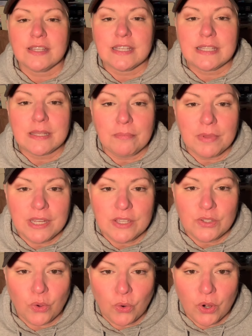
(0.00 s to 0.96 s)

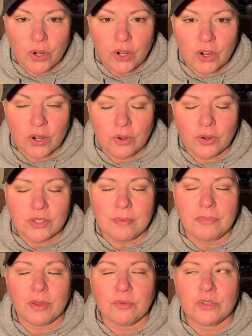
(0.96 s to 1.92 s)
somebody's order.
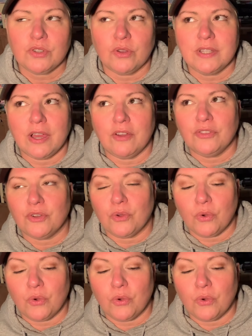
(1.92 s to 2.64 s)
Something was sold out in their